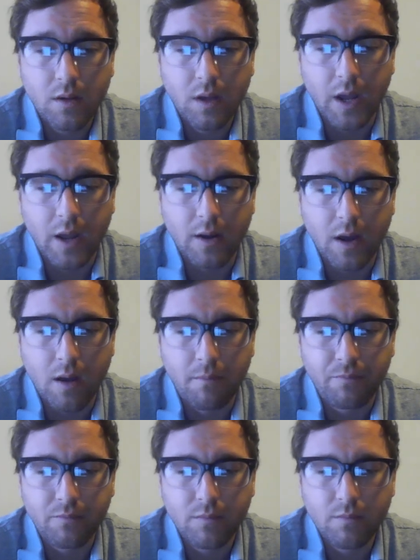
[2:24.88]
And
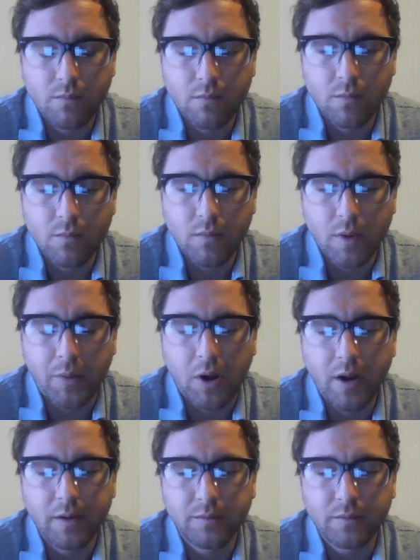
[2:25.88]
um,
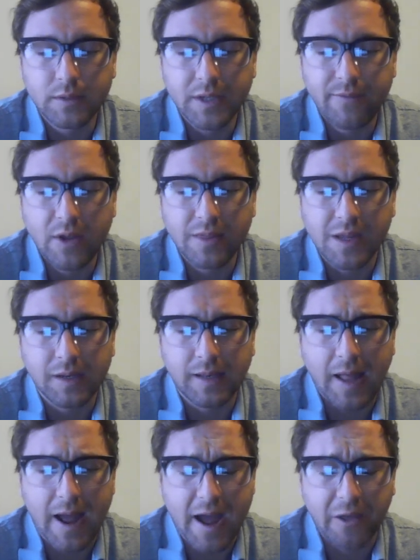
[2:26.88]
upon leaving the
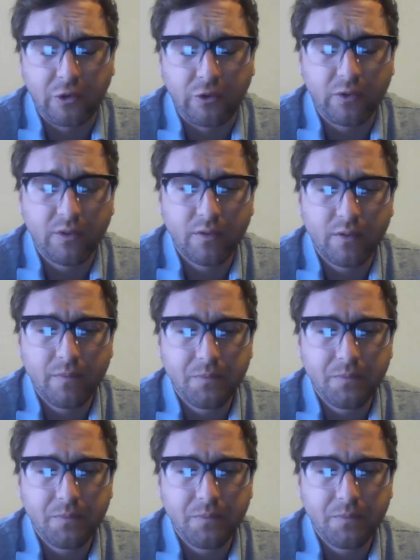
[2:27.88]
last